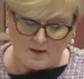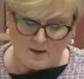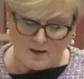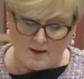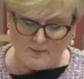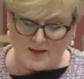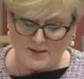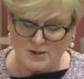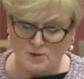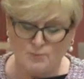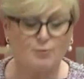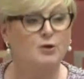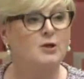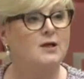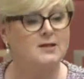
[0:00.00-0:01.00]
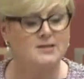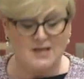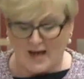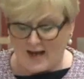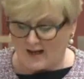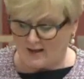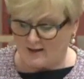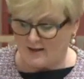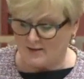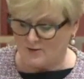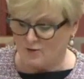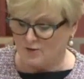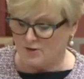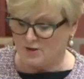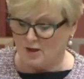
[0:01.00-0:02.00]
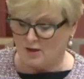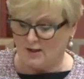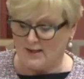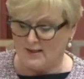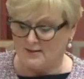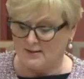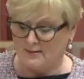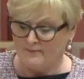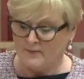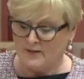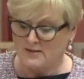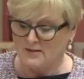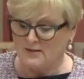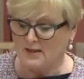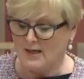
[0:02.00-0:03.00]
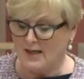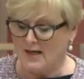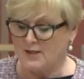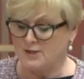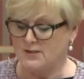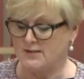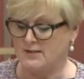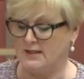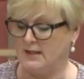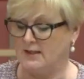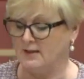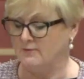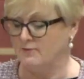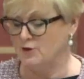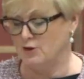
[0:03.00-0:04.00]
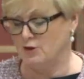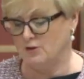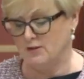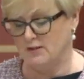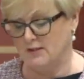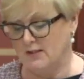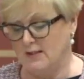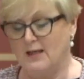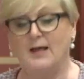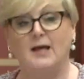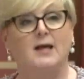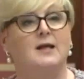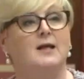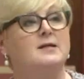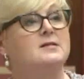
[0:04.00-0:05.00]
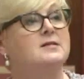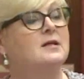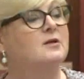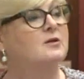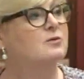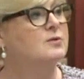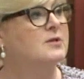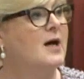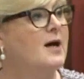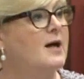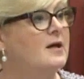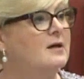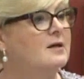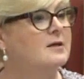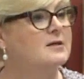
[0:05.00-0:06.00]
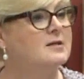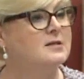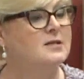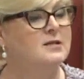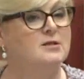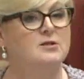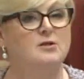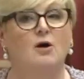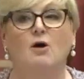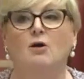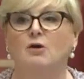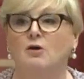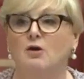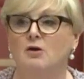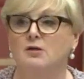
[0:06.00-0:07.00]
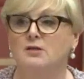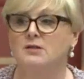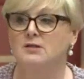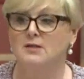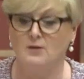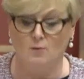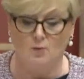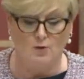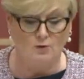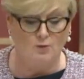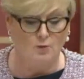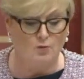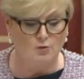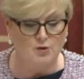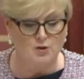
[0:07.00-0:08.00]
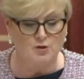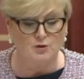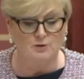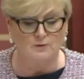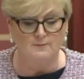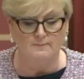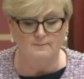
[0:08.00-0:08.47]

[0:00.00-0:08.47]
Hamas's brutal attack has also led to the largest killing of Jews in a single day since the Holocaust in World War II.